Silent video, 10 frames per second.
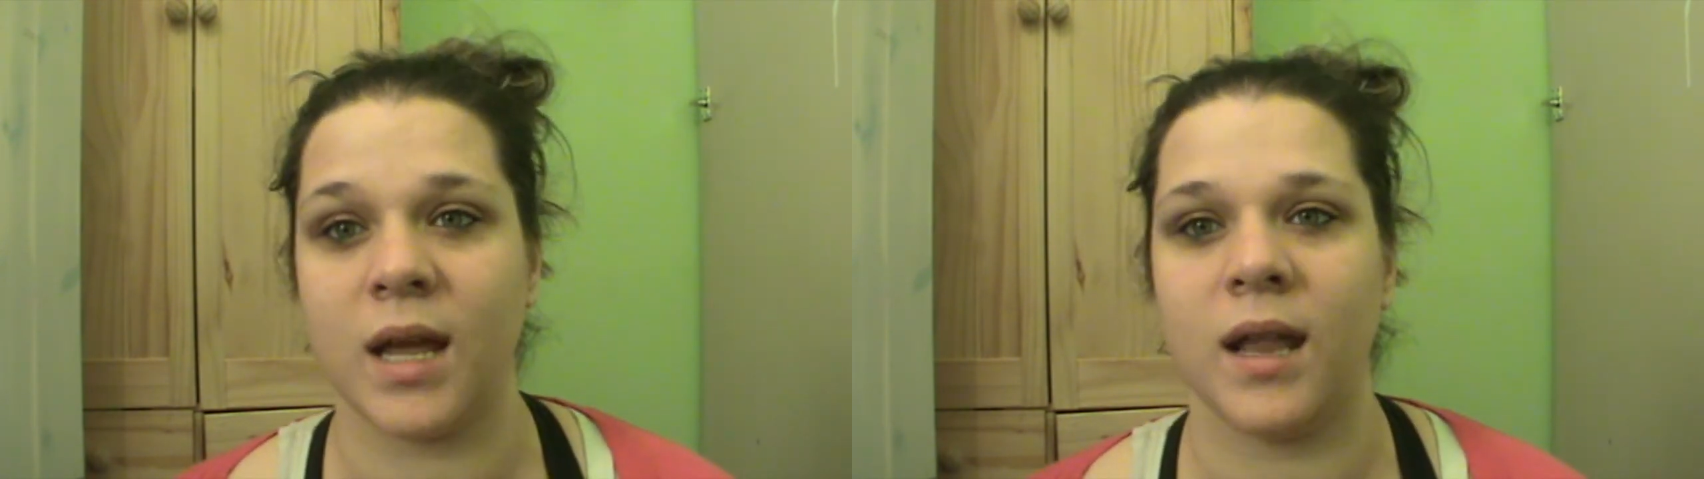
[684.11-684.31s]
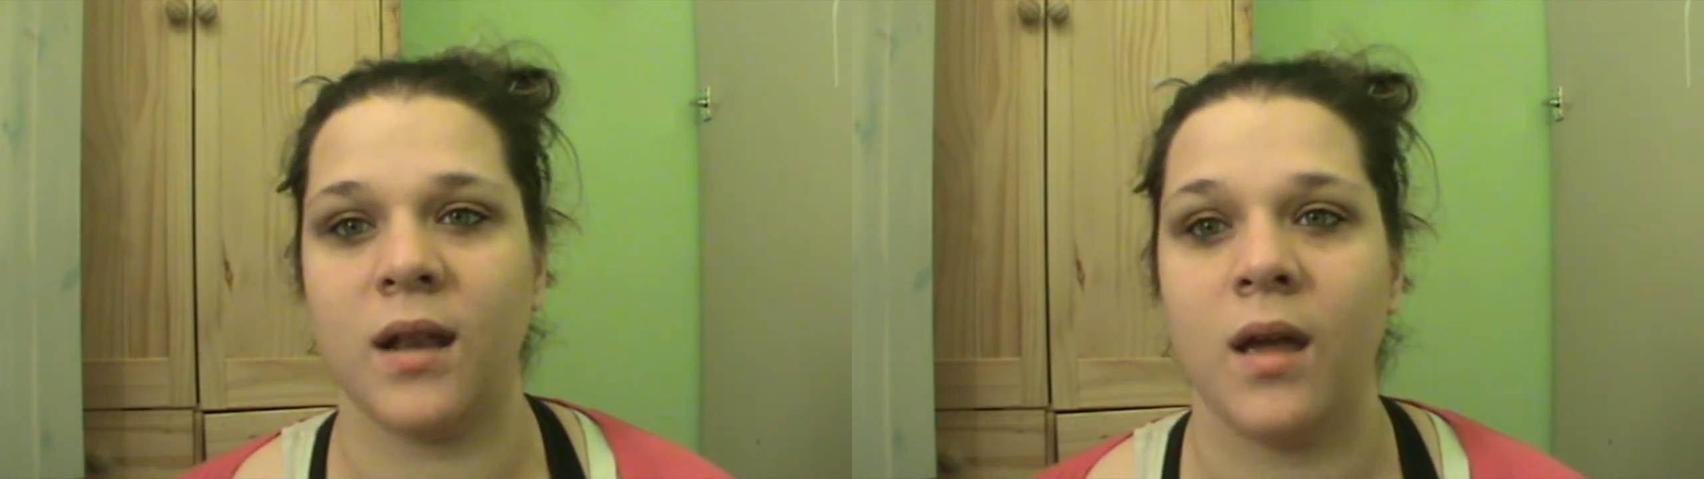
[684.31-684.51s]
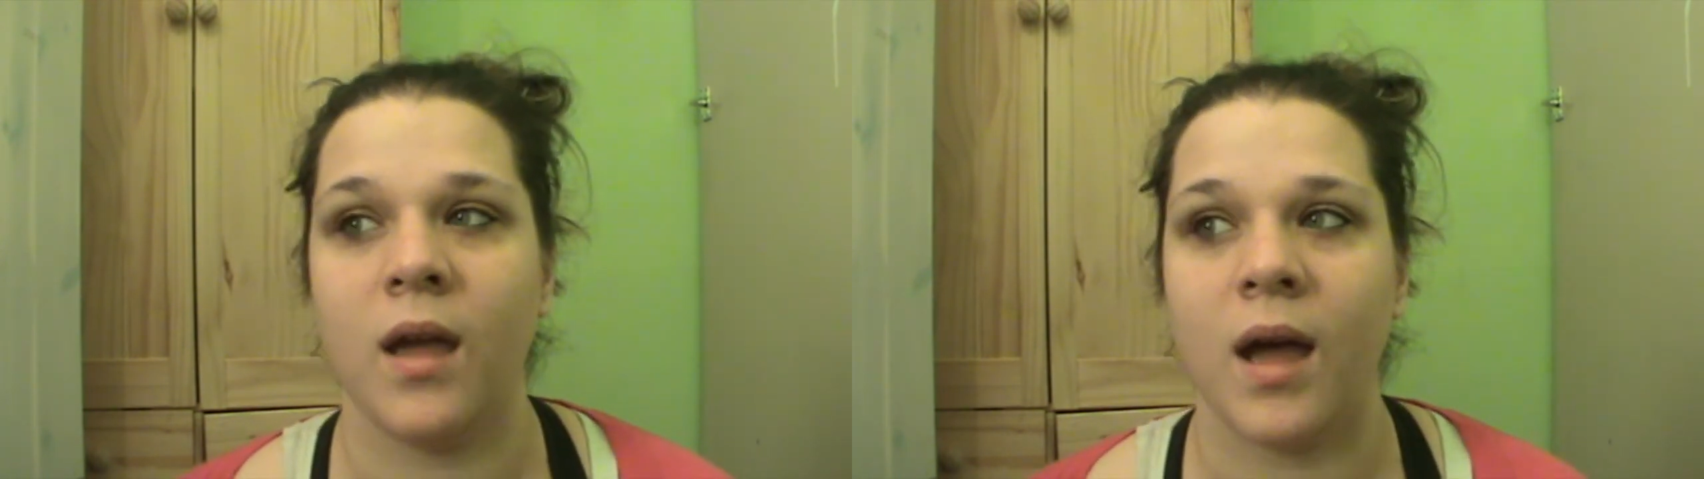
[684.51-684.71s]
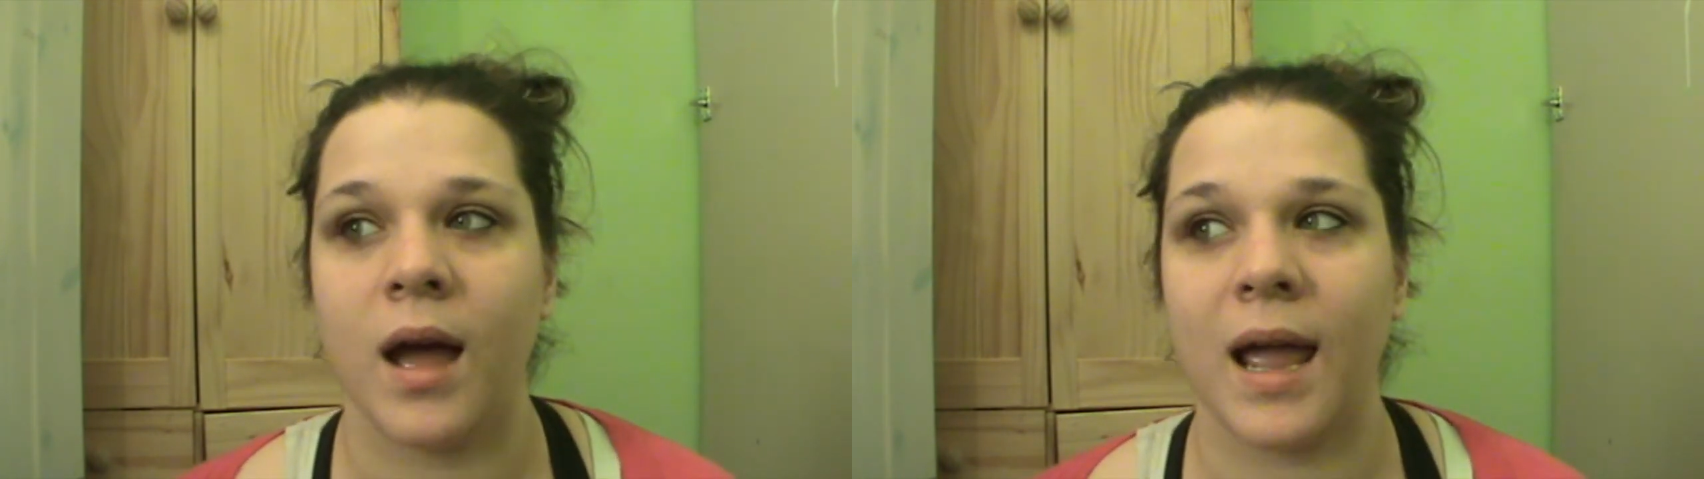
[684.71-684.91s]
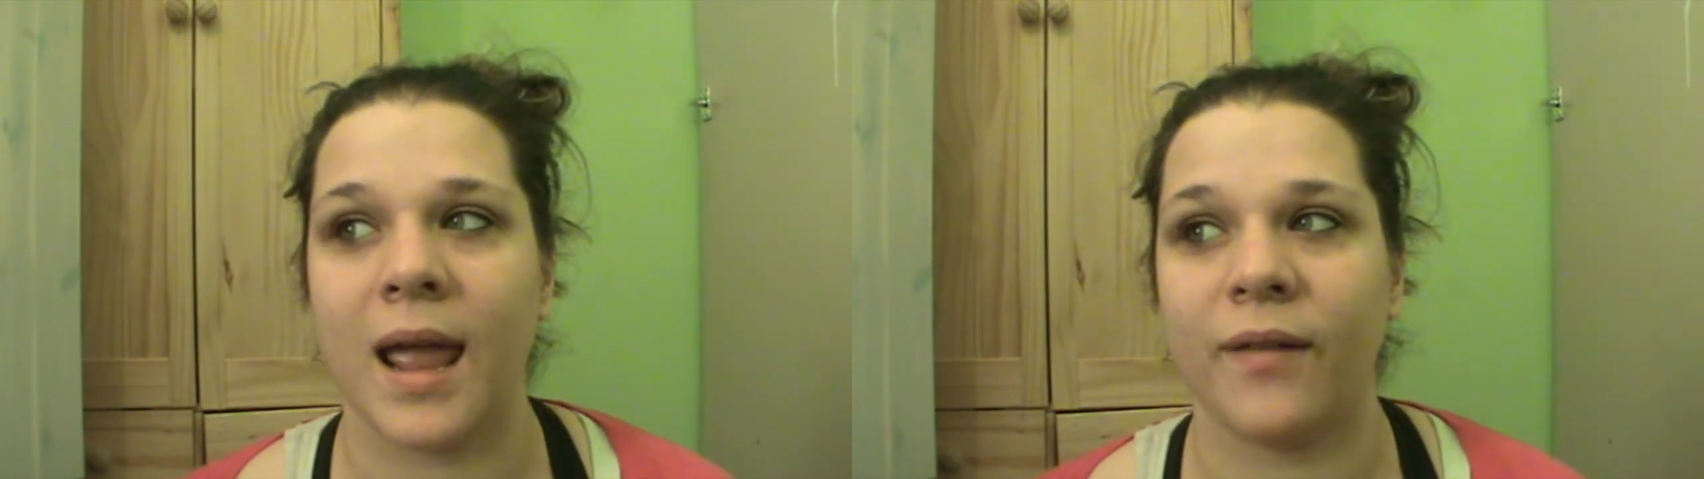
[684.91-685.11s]
and
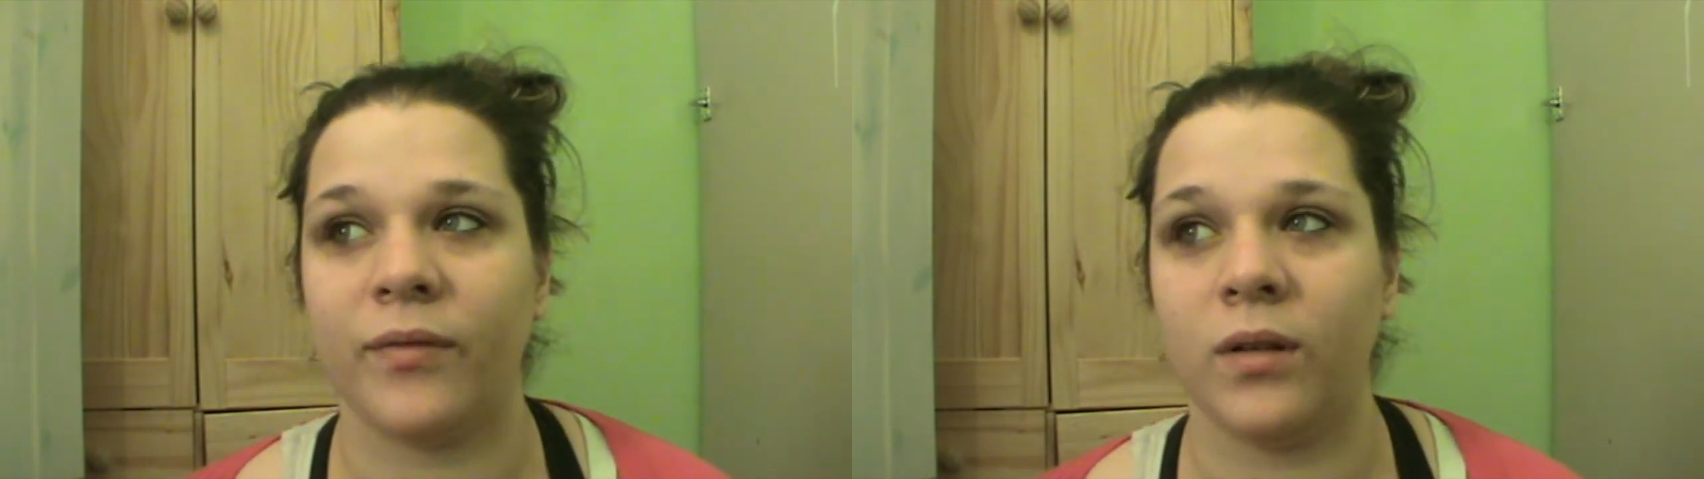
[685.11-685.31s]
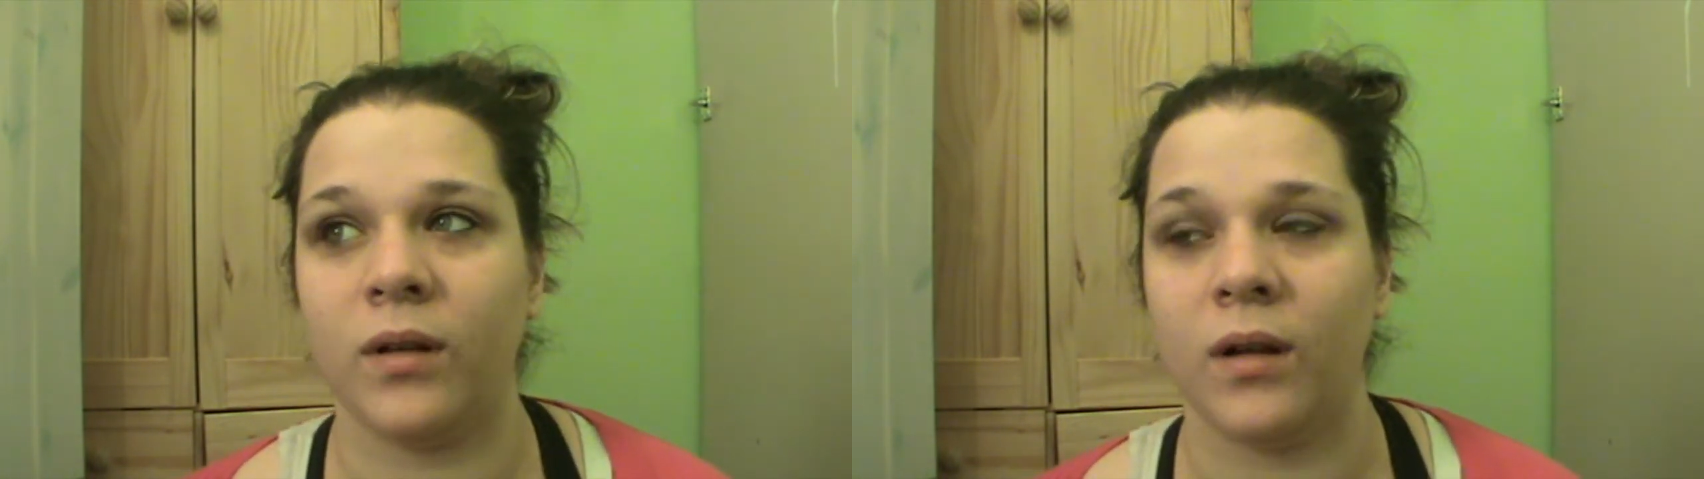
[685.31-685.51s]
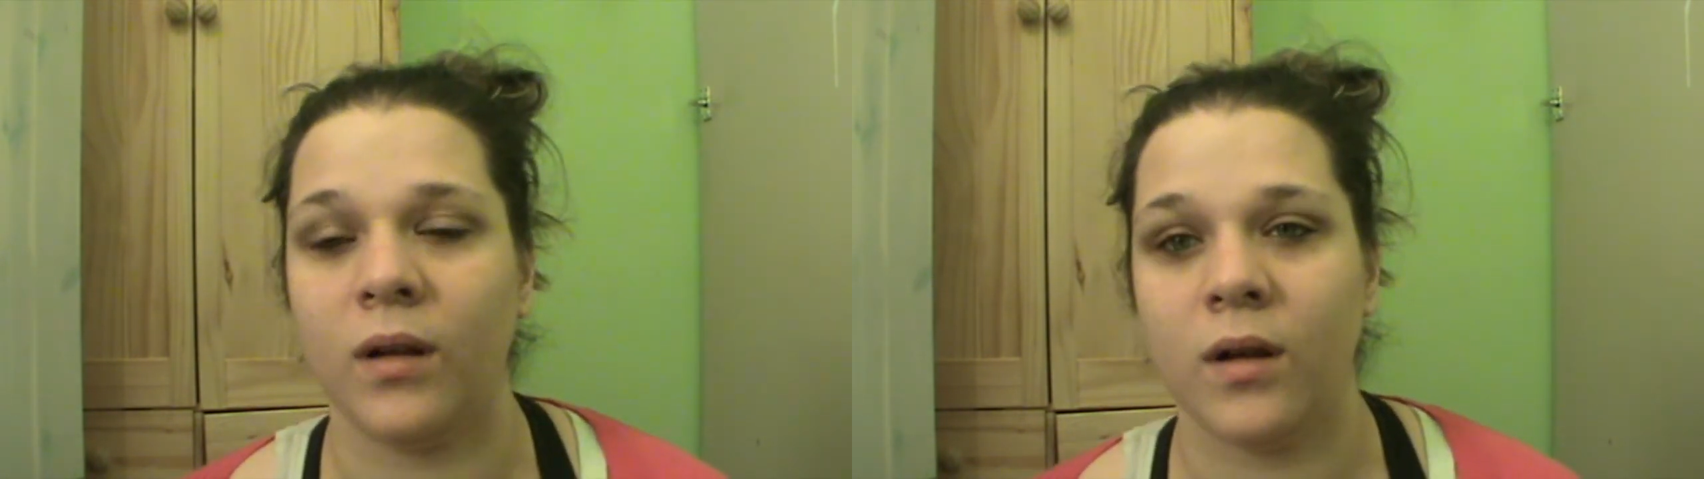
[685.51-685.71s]
I haven't